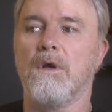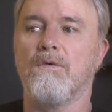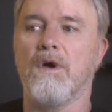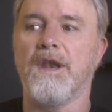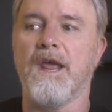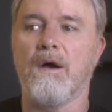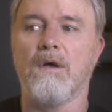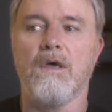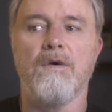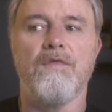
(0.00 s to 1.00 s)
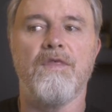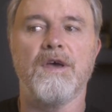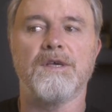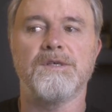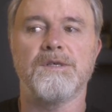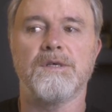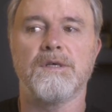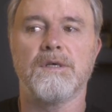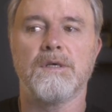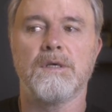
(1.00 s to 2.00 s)
Right now, this
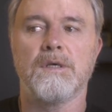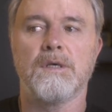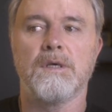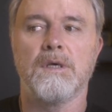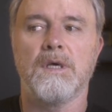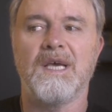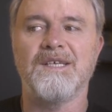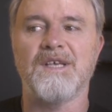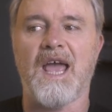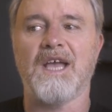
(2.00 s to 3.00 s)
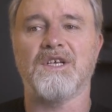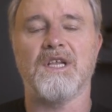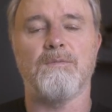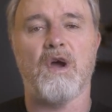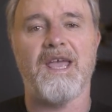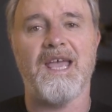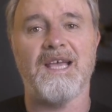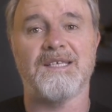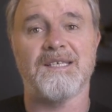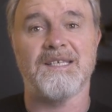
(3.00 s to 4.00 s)
is actually my
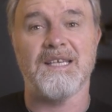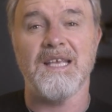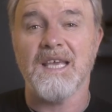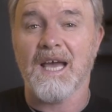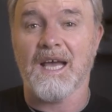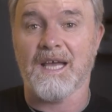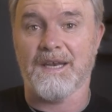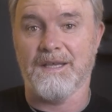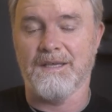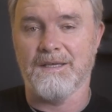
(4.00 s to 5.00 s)
SD card